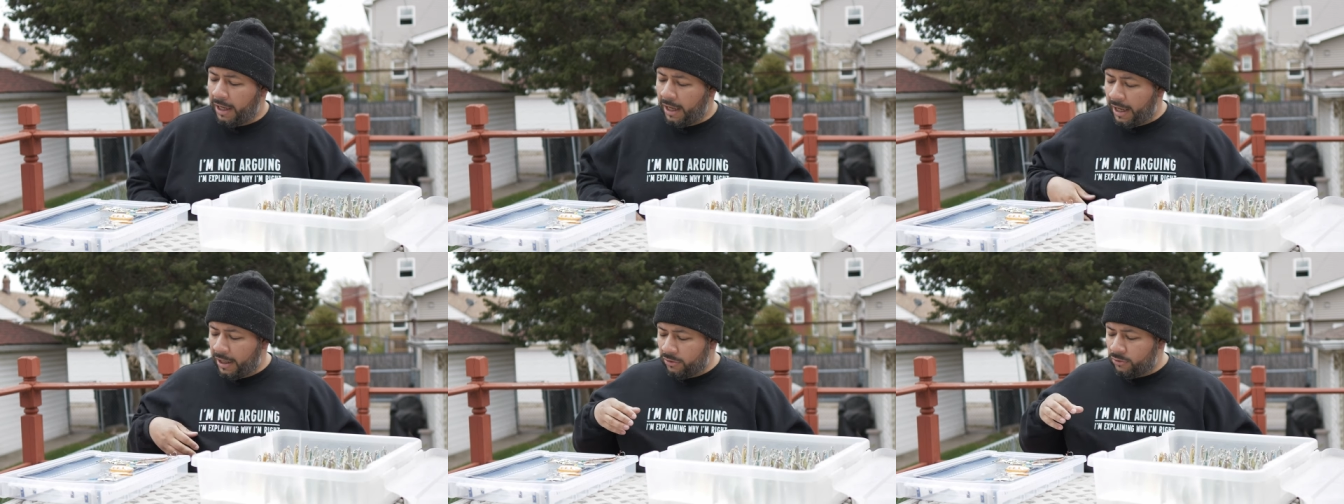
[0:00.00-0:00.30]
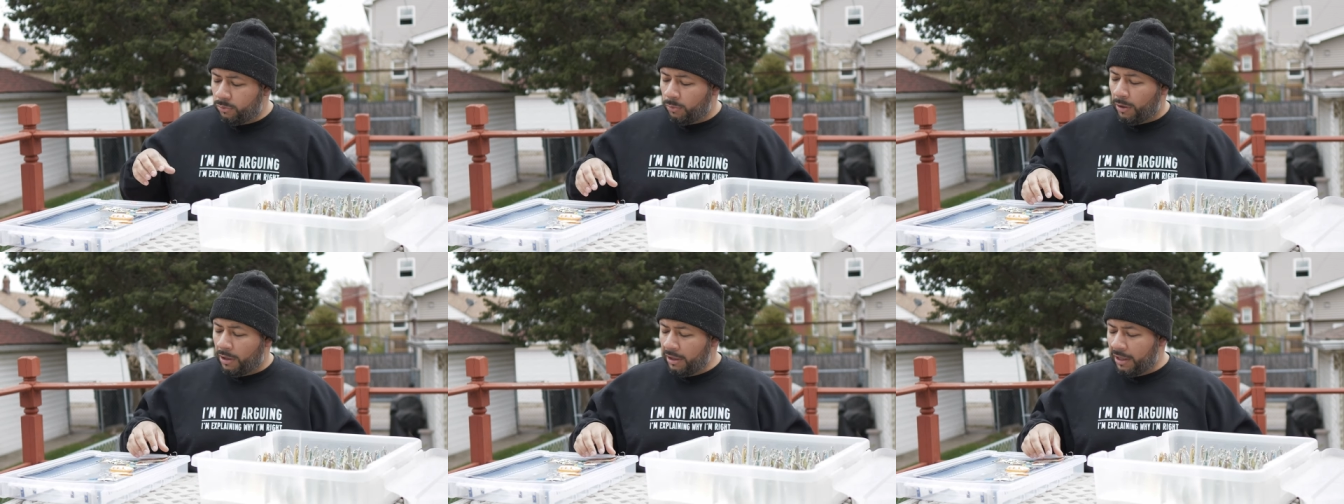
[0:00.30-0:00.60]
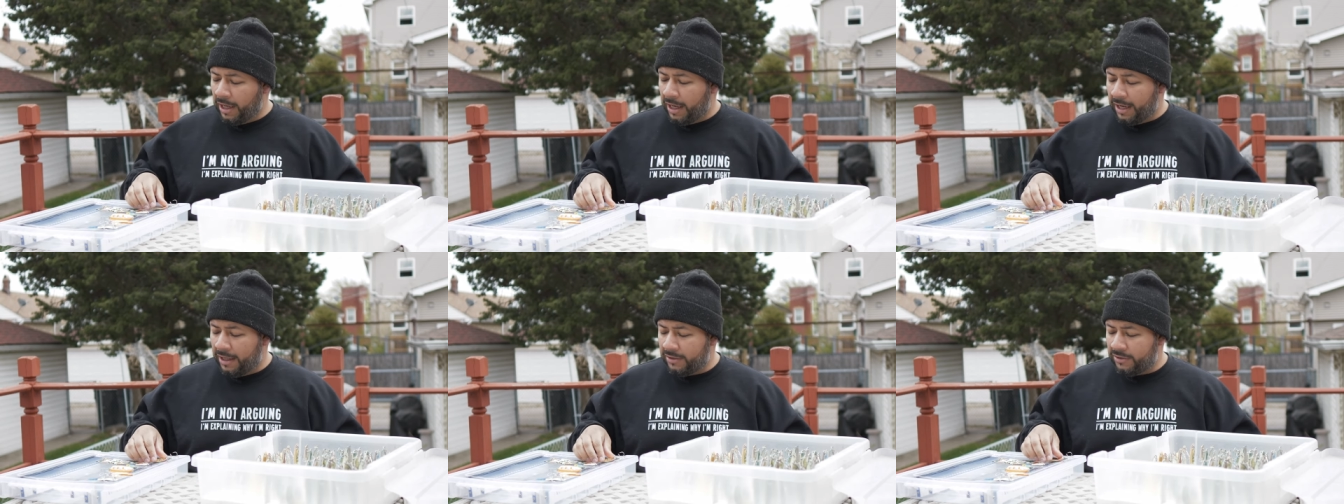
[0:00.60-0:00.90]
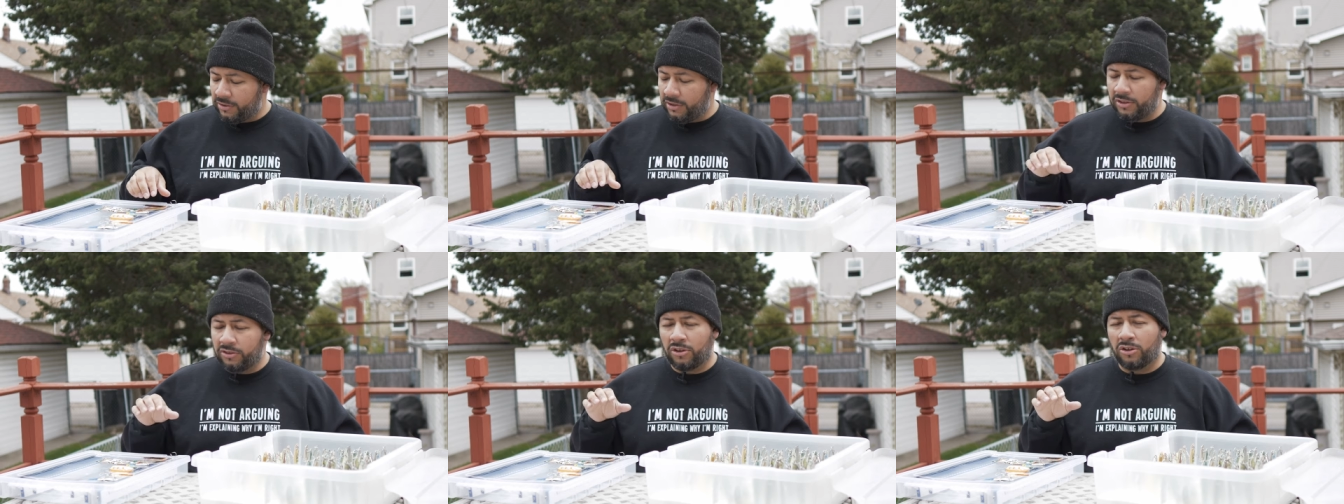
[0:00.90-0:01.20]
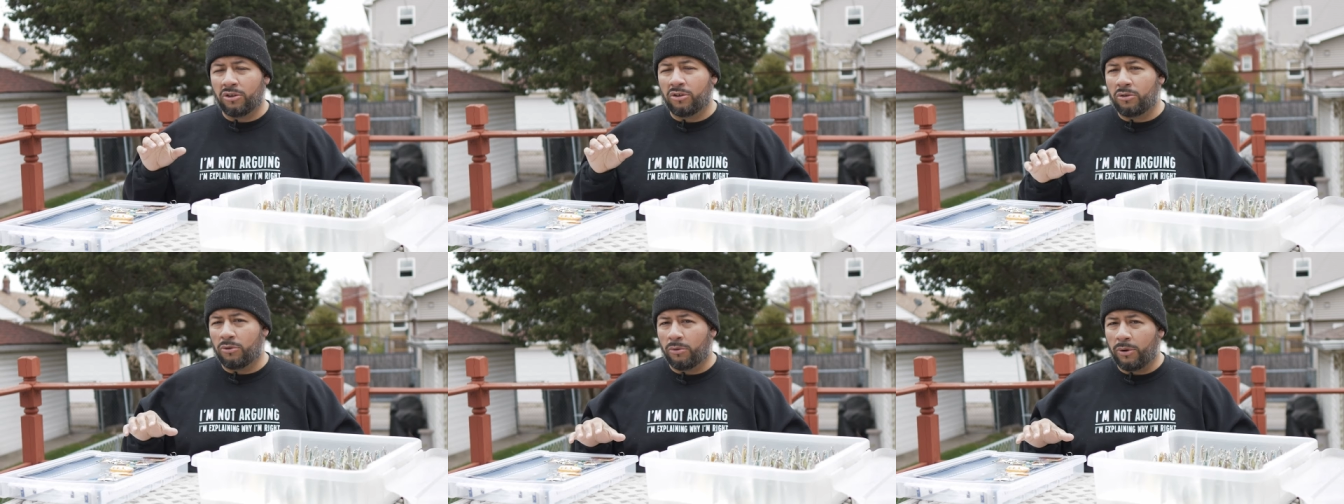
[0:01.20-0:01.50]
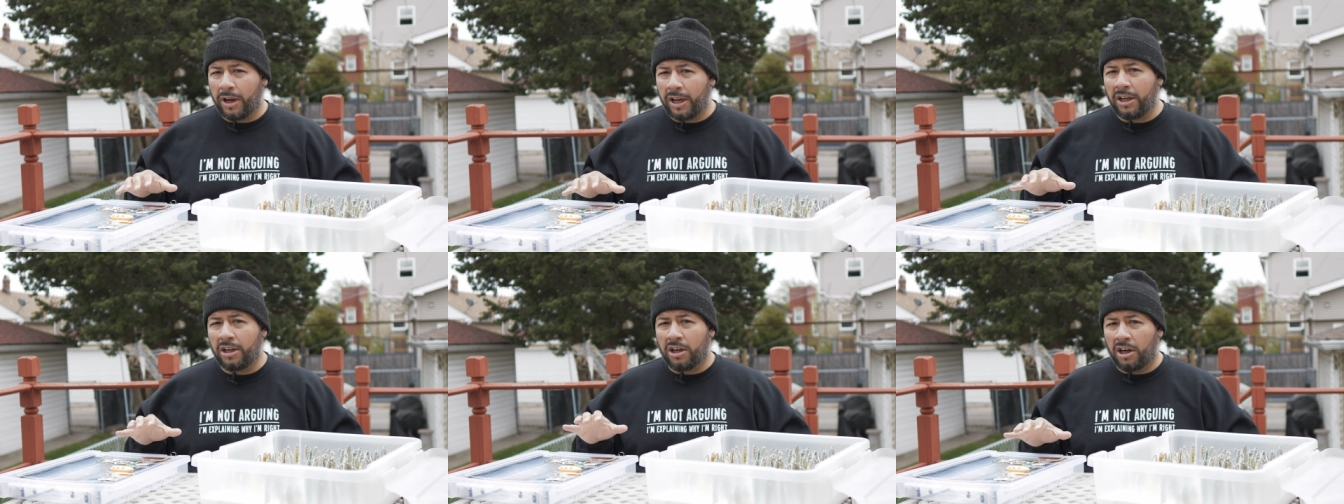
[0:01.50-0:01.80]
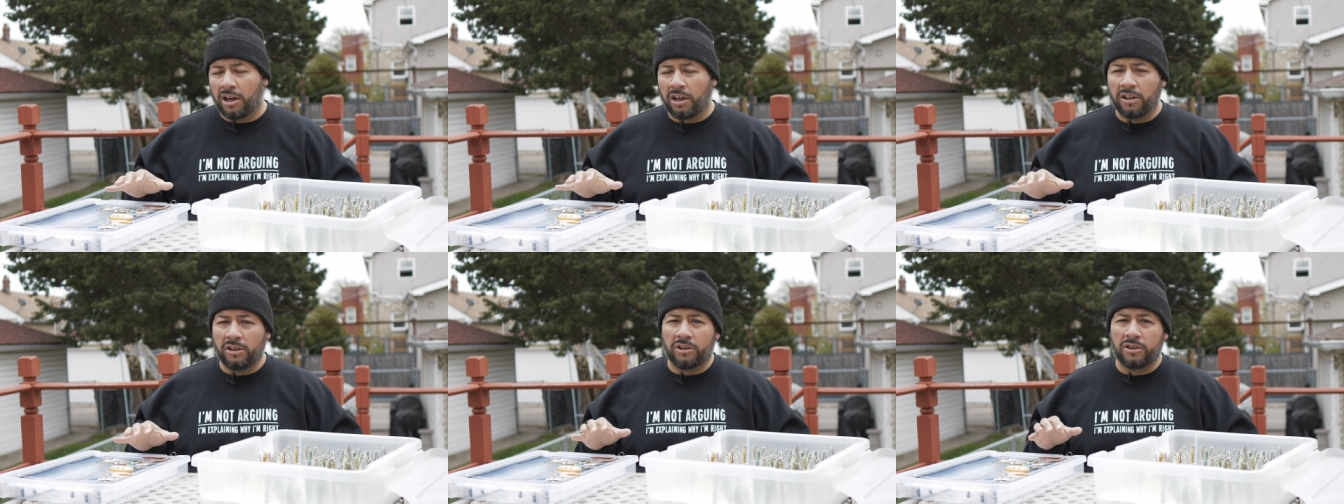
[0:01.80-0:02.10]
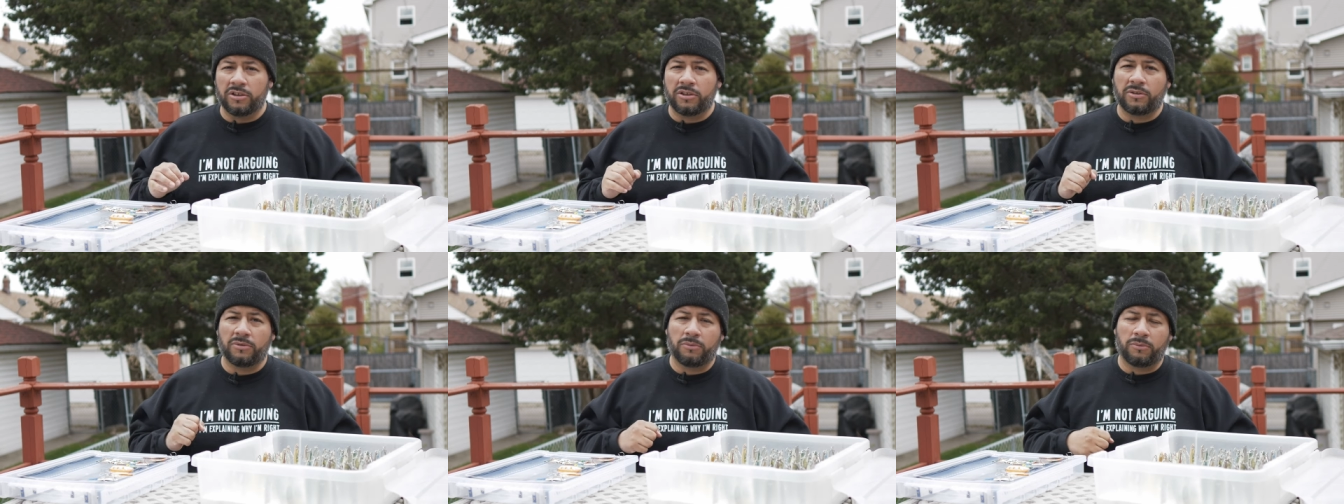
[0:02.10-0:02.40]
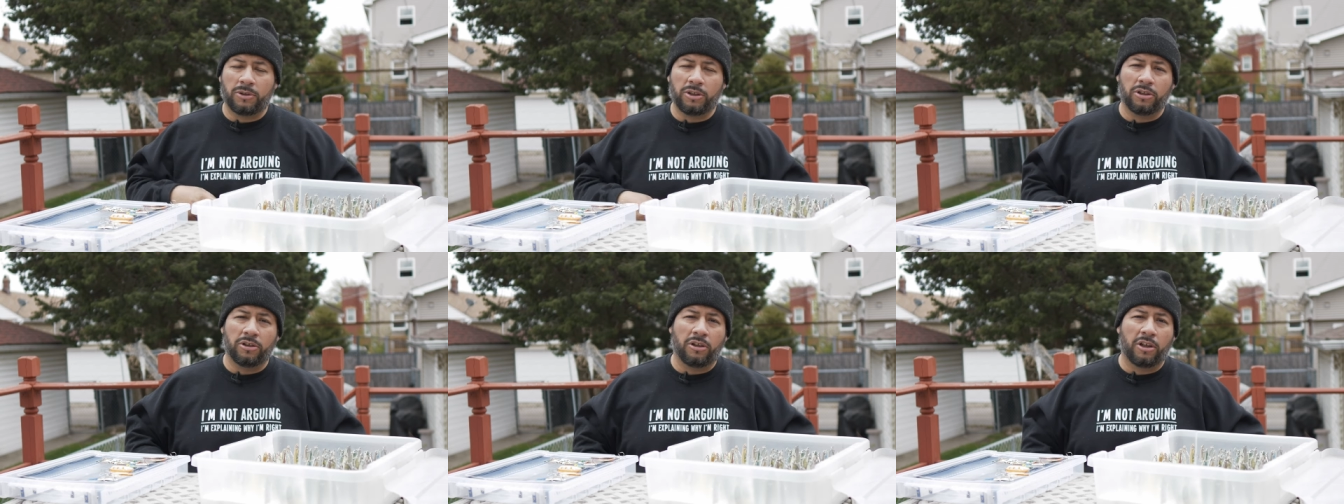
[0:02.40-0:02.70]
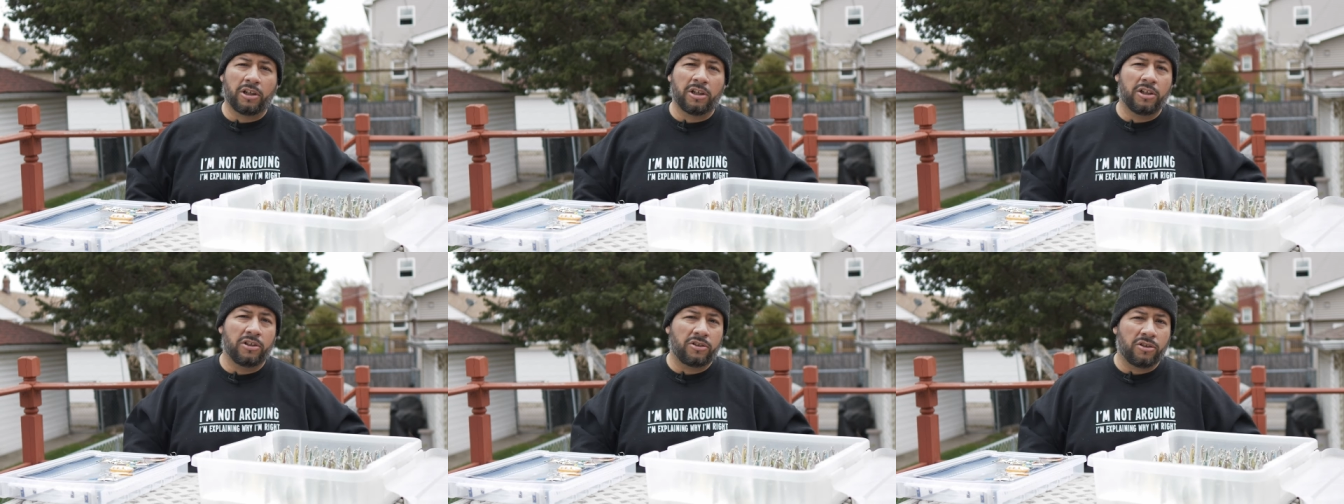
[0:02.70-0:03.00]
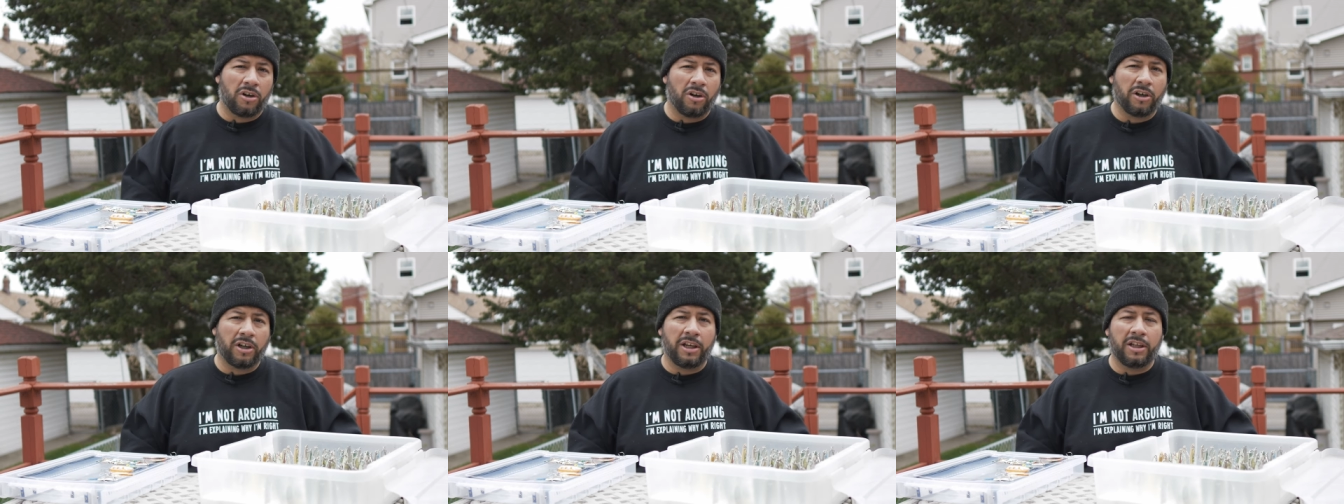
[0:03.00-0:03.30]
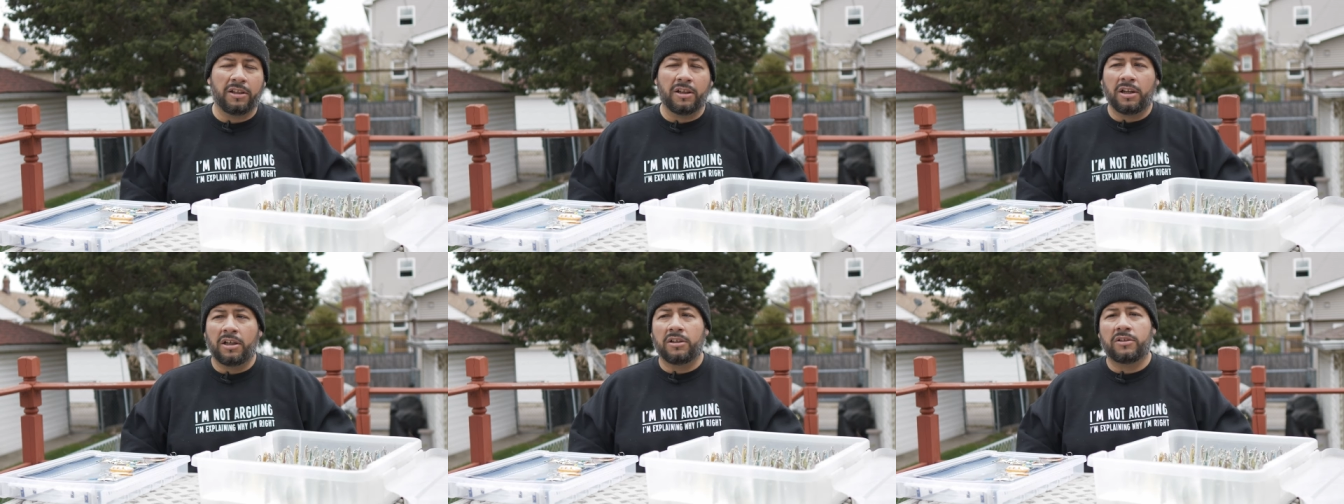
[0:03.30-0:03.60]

as well as these are great colors when you're looking to target